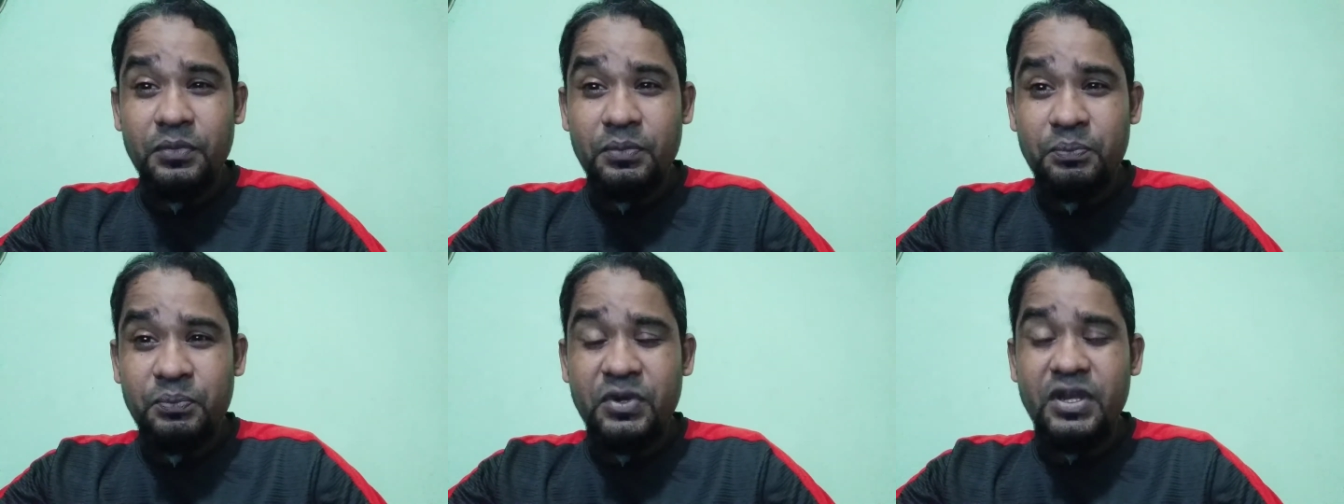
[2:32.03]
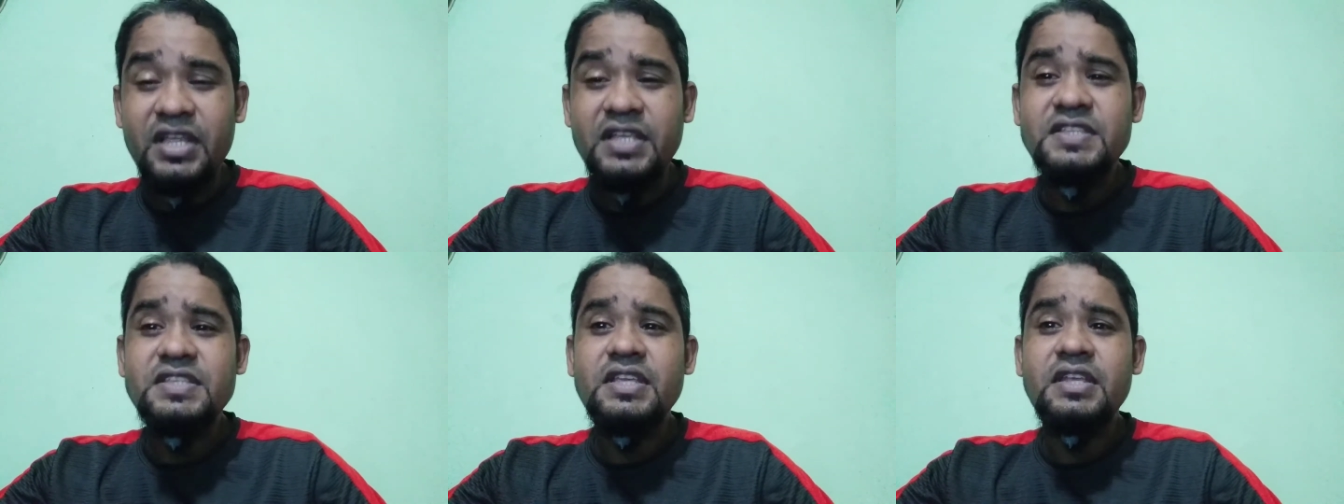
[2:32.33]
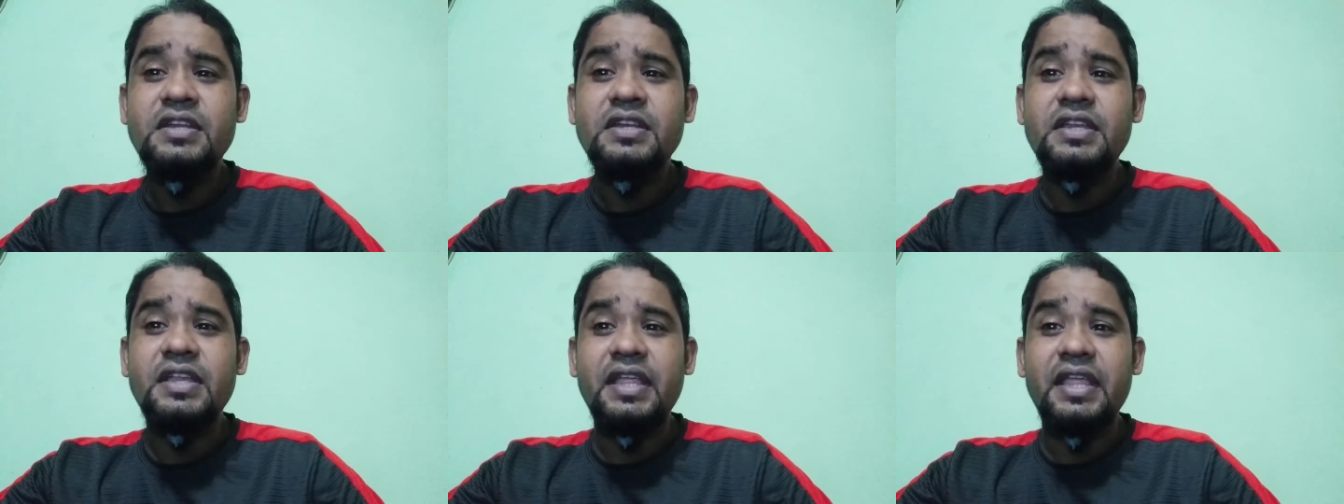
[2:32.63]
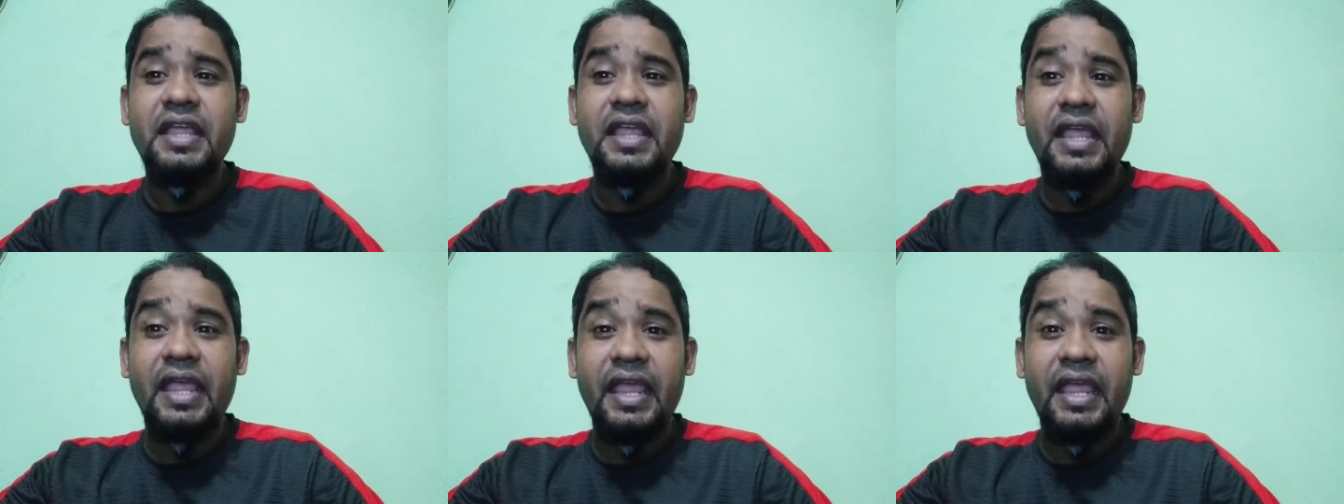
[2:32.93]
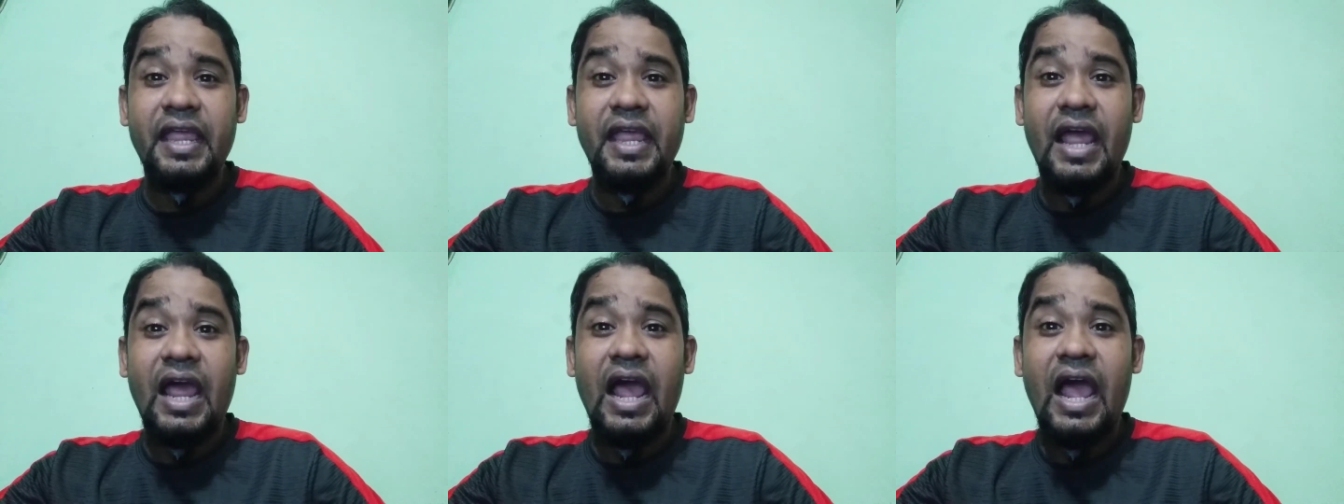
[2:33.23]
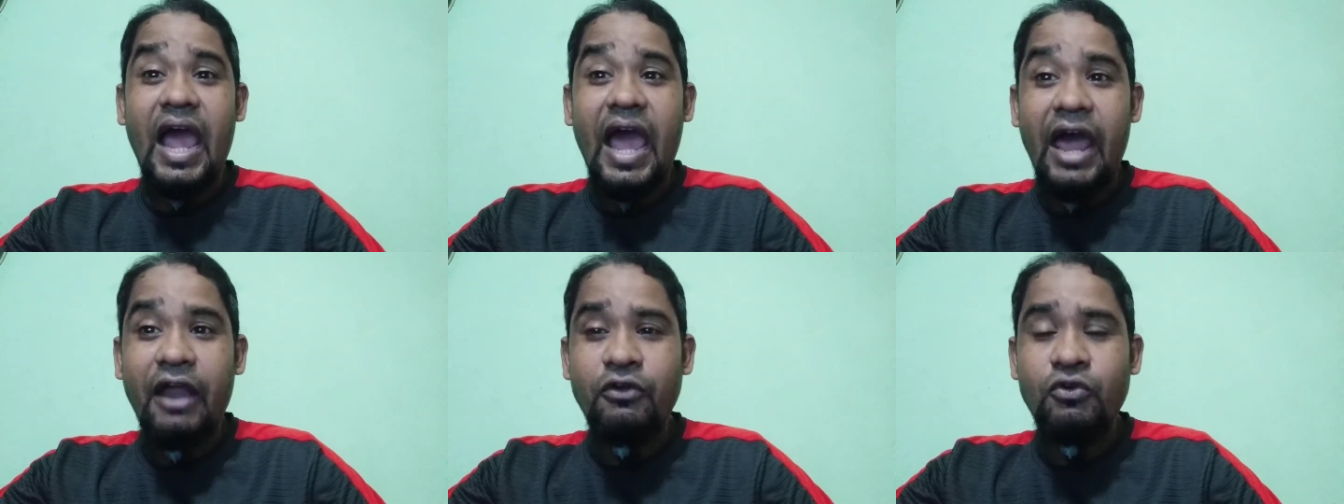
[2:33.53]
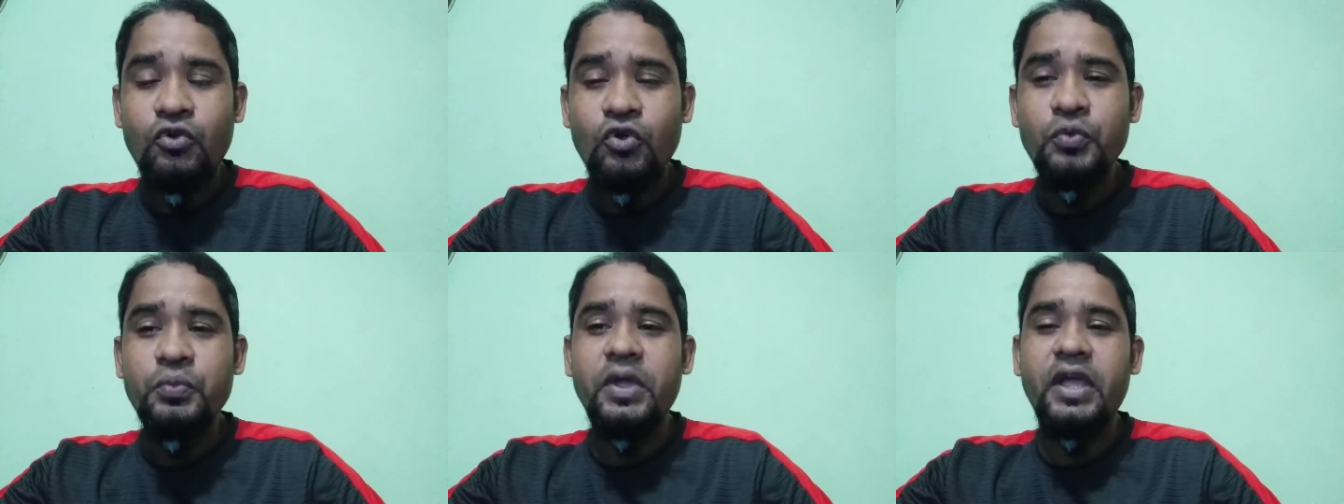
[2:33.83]
present a
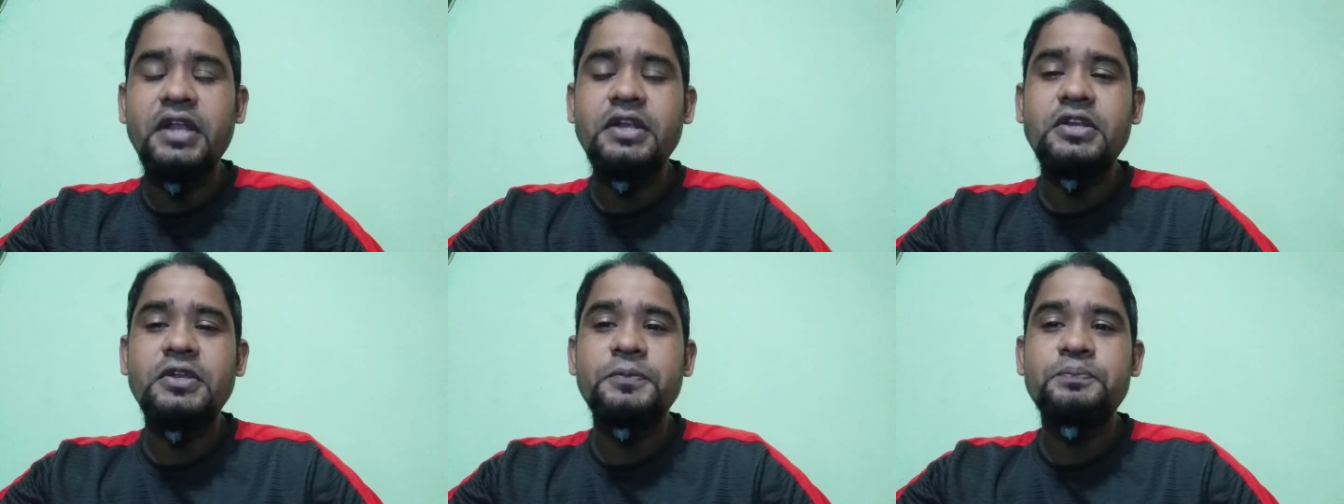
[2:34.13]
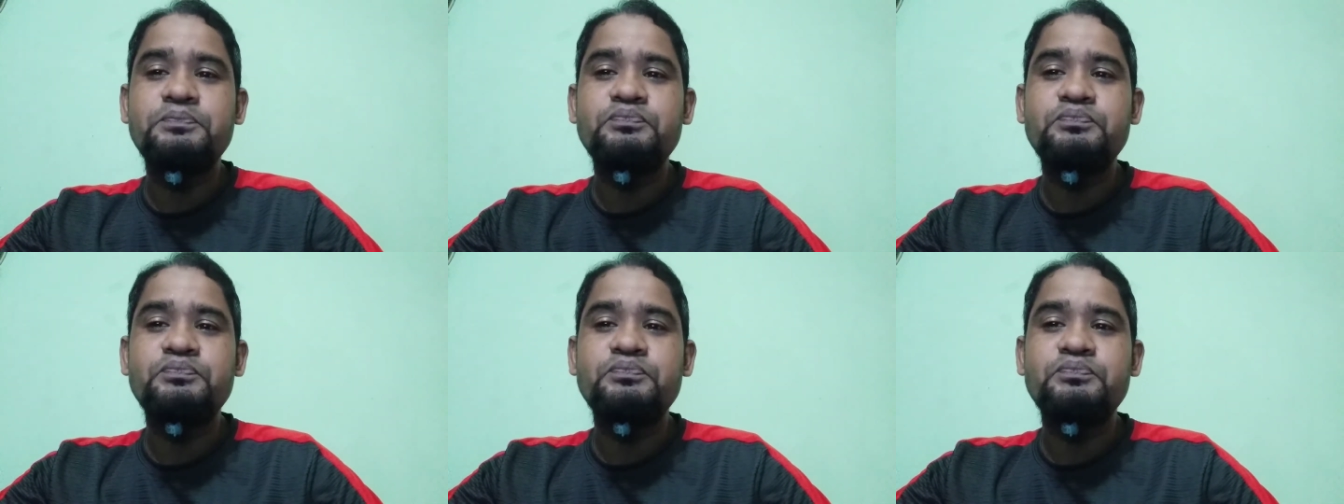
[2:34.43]
argument